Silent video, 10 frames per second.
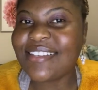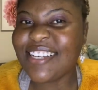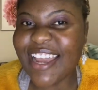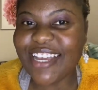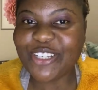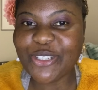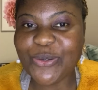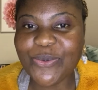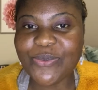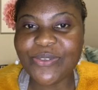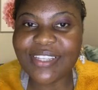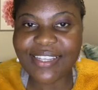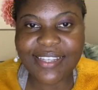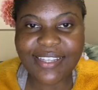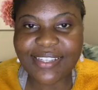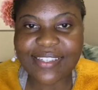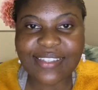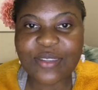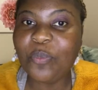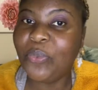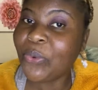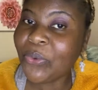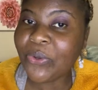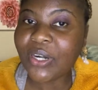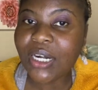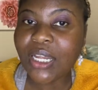changed to Kiss the Boer.